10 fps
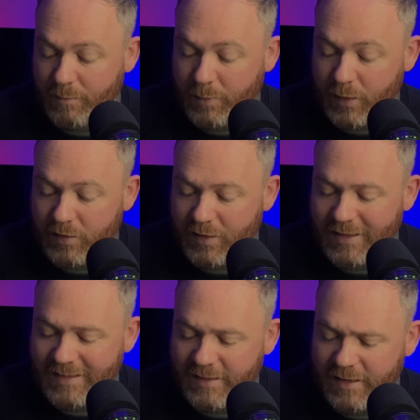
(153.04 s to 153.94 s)
but
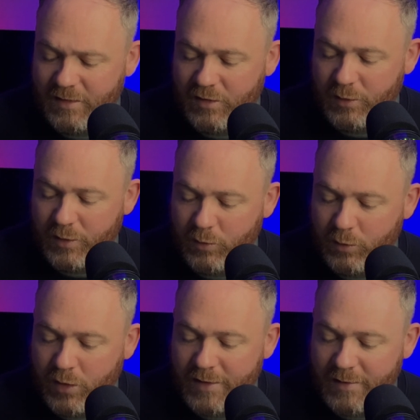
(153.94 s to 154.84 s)
I didn't do it
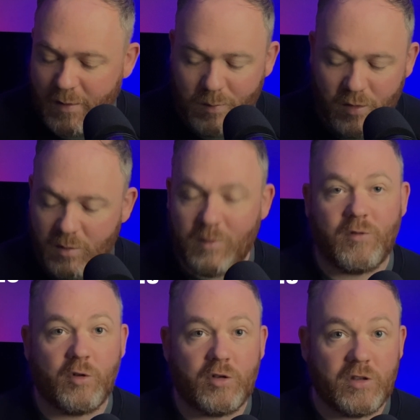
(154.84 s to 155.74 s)
right at the bottom,
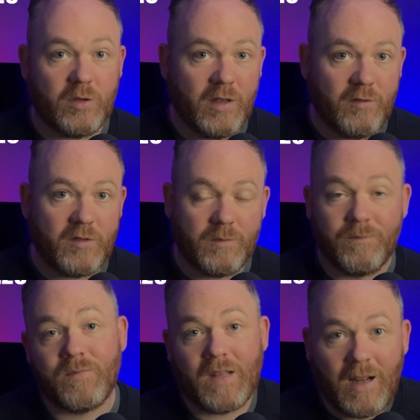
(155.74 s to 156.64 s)
unfortunately. So I have
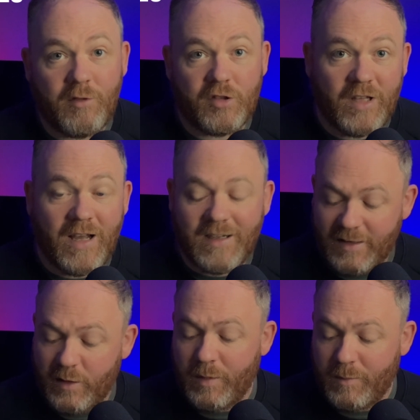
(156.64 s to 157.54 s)
averaged down a
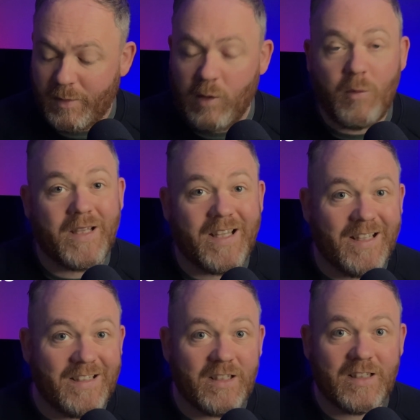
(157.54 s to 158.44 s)
little bit, but I will be
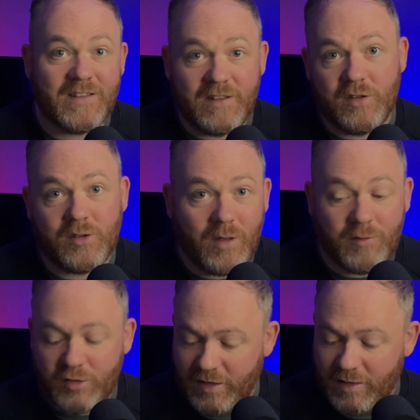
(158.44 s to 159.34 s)
keen to continue to
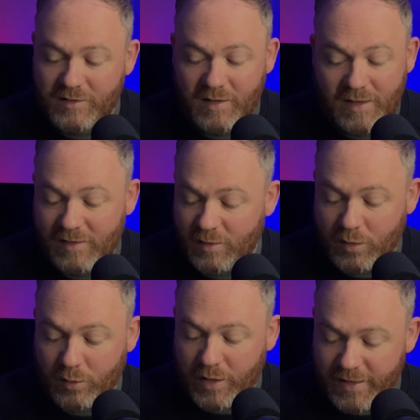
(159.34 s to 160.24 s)
average down because I think it's a
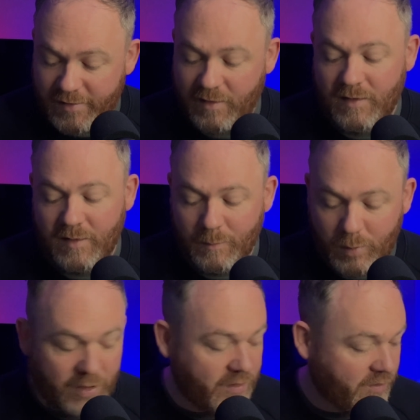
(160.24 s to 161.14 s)
great
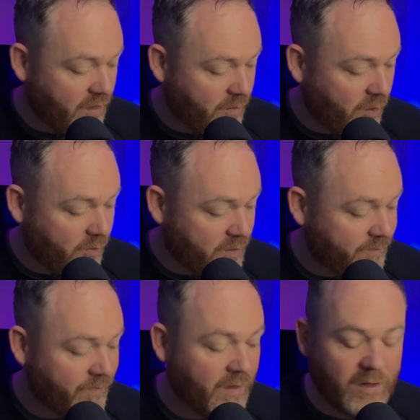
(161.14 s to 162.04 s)
price at the moment.
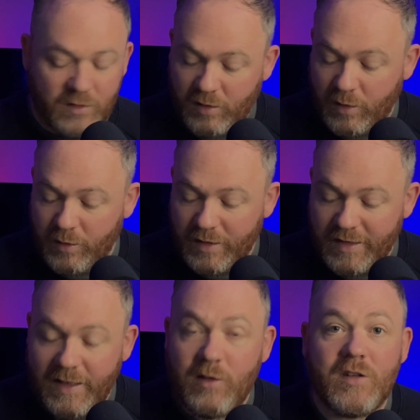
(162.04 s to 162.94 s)
So
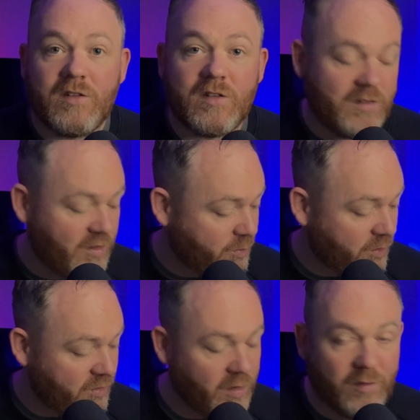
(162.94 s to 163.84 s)
yield is
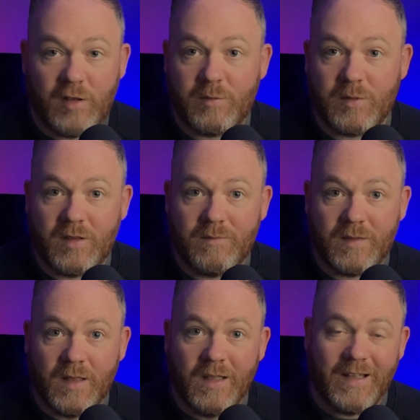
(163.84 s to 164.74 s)
6.05%, and
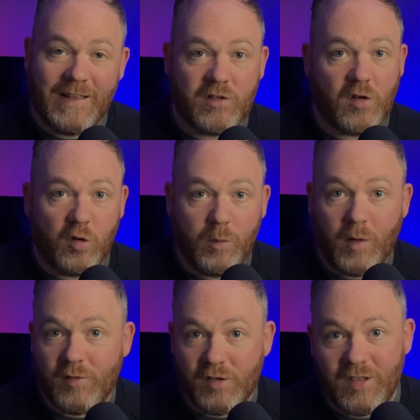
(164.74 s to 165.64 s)
that's gone up
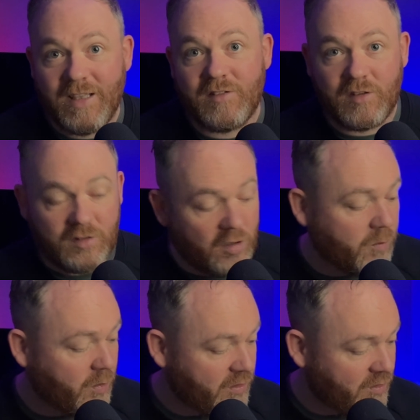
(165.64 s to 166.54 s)
obviously as the
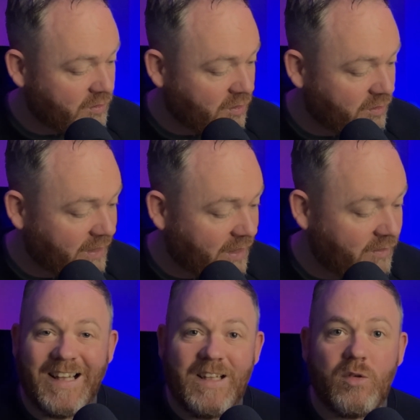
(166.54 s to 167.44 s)
stock price has gone
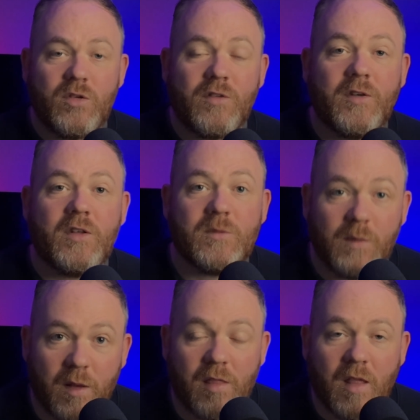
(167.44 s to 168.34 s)
down. And this was the first
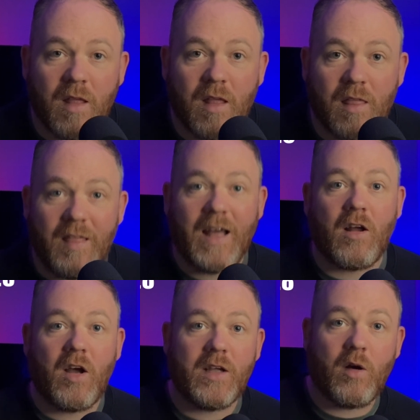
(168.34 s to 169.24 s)
month that
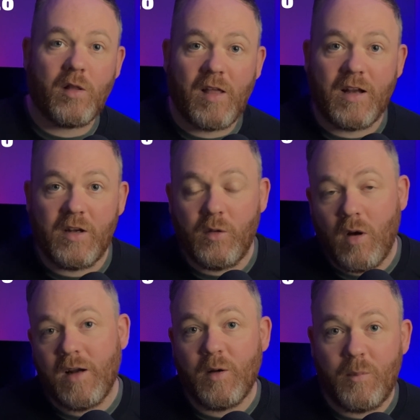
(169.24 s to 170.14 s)
I got that new
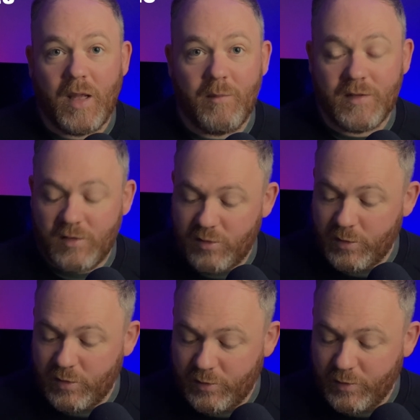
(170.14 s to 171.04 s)
higher payment as a
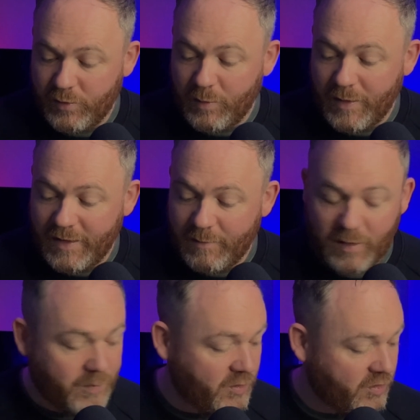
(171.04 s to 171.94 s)
result of doubling in
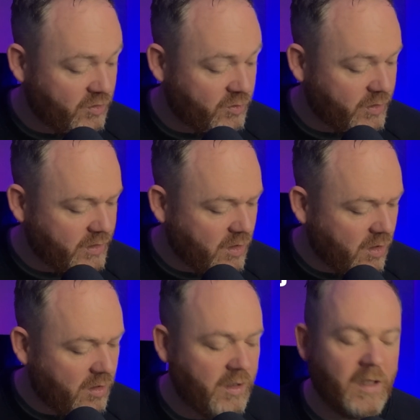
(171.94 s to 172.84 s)
my position. So I
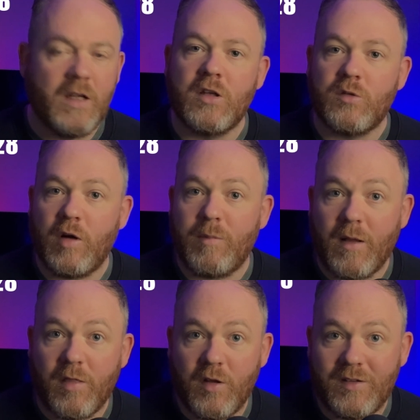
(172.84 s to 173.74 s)
got
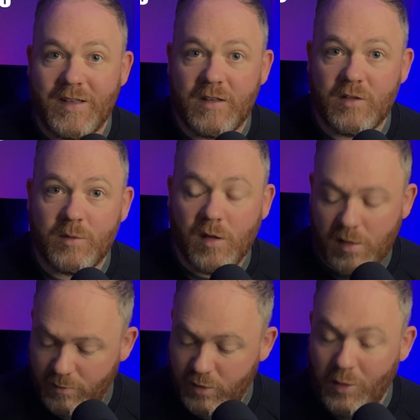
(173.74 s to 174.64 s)
£12.13 this month.
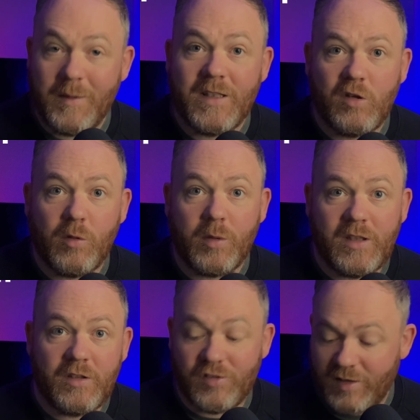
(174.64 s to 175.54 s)
So I'm into double
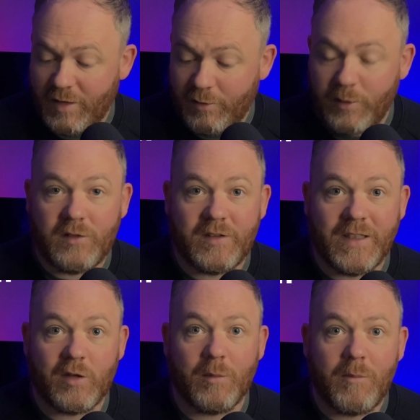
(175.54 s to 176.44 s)
digits now for Realty
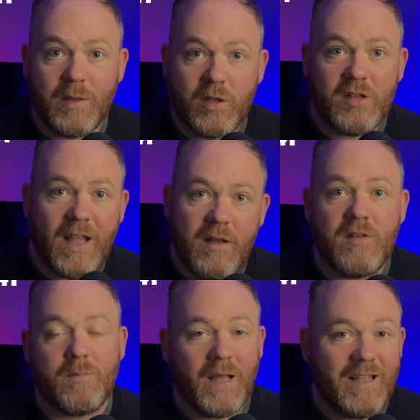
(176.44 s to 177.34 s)
Income. And because
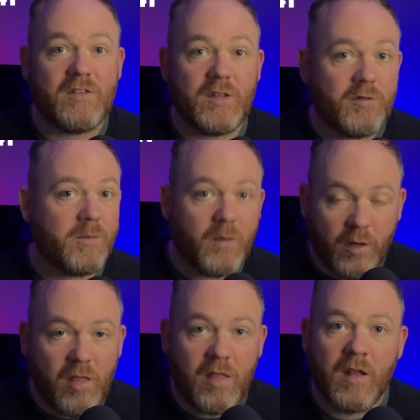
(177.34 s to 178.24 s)
it pays every
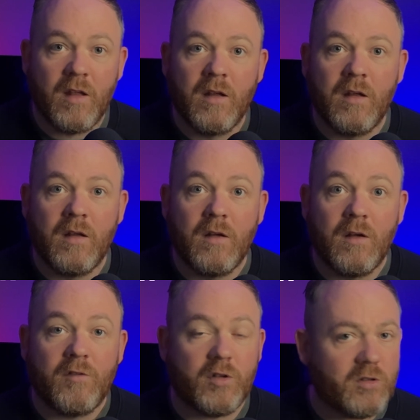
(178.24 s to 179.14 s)
month,
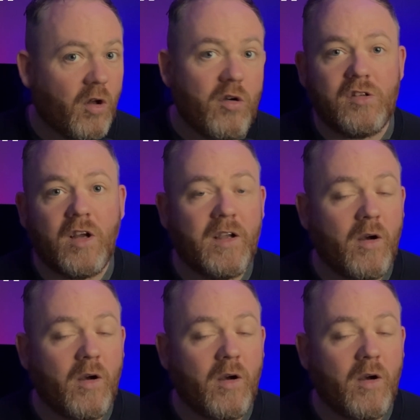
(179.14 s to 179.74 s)
for as long as I